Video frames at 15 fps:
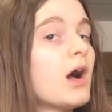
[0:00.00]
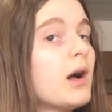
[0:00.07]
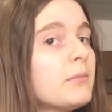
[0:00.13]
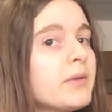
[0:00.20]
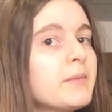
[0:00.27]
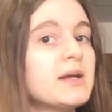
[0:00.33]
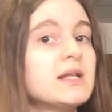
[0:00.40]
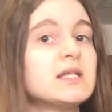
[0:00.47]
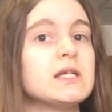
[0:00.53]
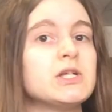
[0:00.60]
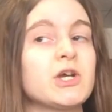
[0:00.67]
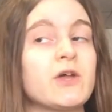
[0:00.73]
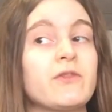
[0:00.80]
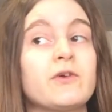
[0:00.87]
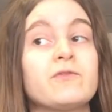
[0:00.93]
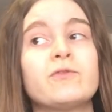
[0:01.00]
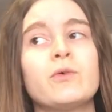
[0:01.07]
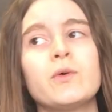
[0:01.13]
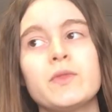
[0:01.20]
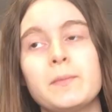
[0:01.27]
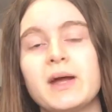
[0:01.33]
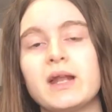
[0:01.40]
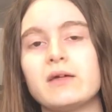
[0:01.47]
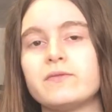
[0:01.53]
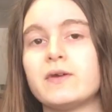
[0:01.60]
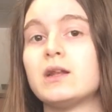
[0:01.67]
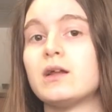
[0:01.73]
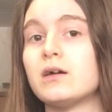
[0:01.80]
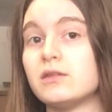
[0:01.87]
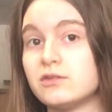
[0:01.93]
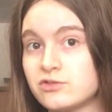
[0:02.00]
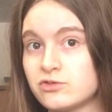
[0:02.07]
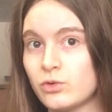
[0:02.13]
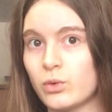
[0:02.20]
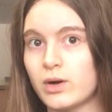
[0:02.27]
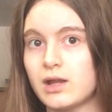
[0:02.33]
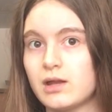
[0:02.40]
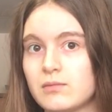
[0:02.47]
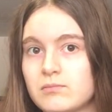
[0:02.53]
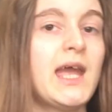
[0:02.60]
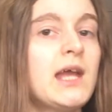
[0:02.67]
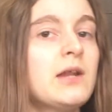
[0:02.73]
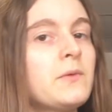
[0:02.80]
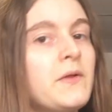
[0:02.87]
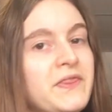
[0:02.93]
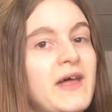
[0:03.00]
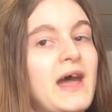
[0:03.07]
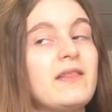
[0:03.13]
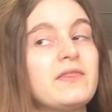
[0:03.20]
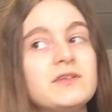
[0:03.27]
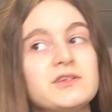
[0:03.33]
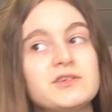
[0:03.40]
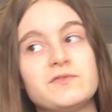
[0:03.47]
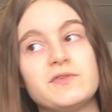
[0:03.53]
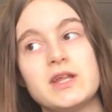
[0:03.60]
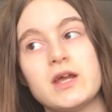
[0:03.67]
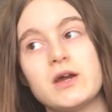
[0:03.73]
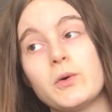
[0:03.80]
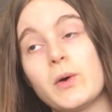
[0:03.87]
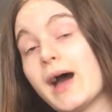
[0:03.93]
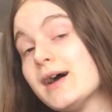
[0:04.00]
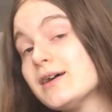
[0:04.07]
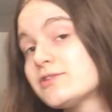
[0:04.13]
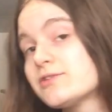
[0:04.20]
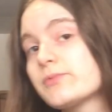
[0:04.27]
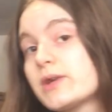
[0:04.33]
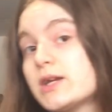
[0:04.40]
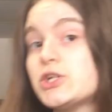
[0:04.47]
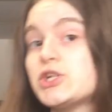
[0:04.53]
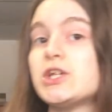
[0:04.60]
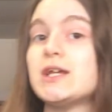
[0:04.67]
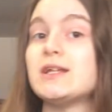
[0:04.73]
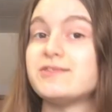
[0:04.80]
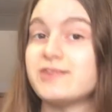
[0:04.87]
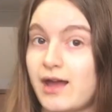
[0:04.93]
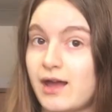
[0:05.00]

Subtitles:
complement each other for the benefit of the story. And with that, this video has reached its